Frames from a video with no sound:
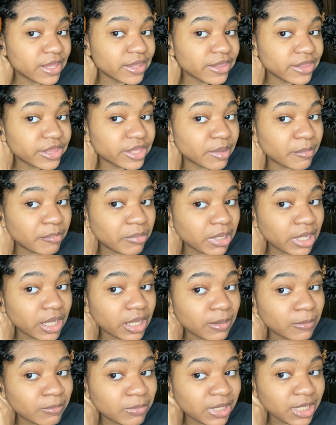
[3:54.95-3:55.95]
the
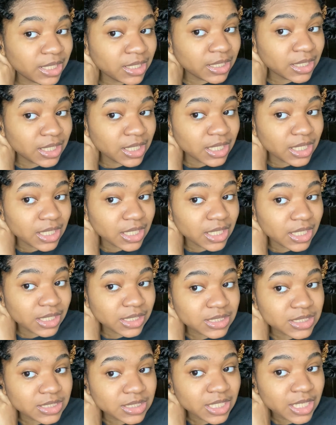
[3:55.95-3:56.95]

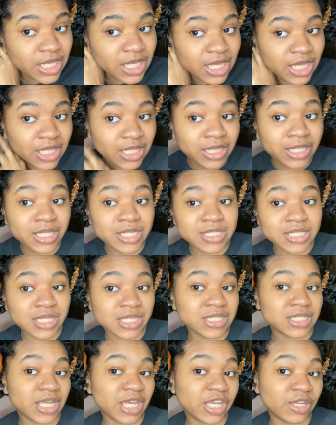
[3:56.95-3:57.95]
plumpiness, this
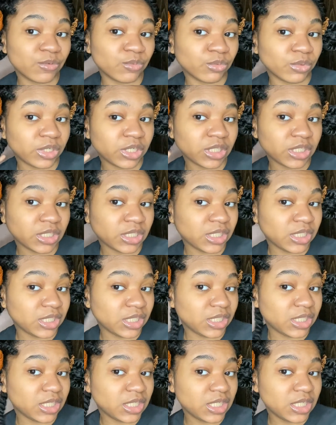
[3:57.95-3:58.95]
is a really